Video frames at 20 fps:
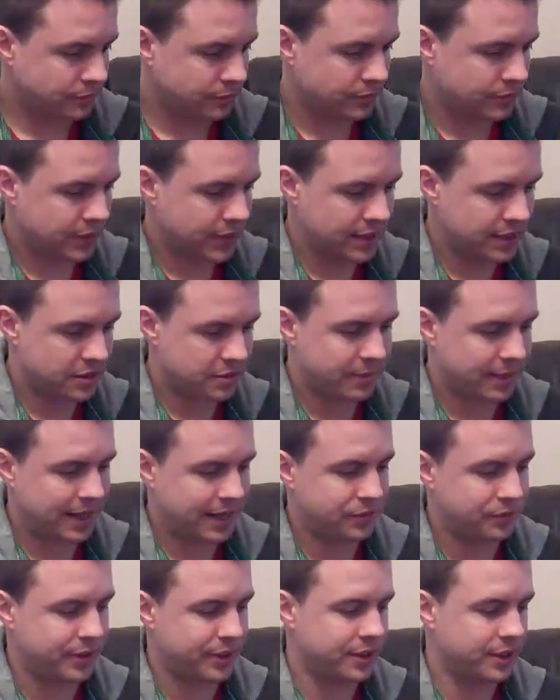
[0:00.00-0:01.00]
and some
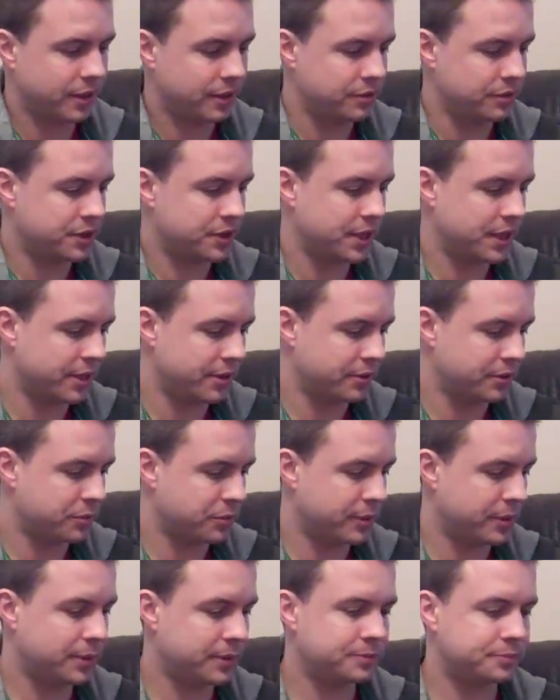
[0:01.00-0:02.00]
handwritten notes here as
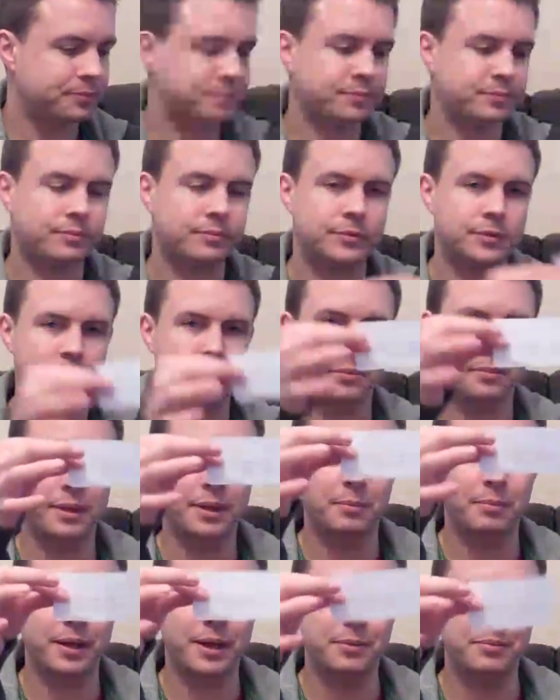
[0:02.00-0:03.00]
well, on a bit of
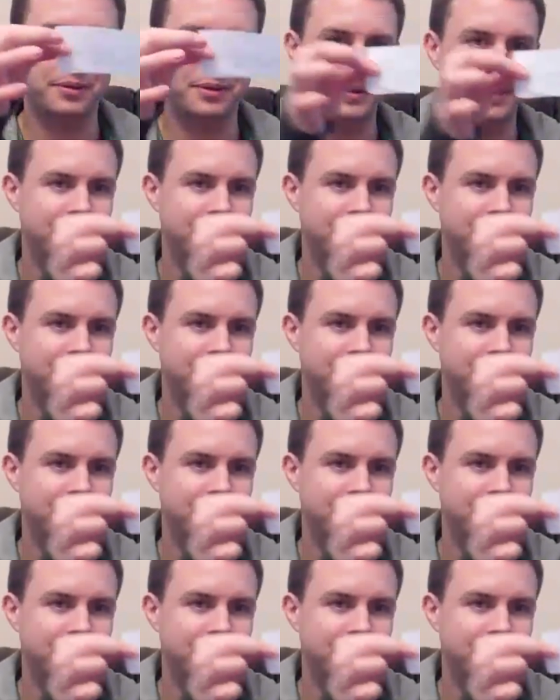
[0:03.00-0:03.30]
paper.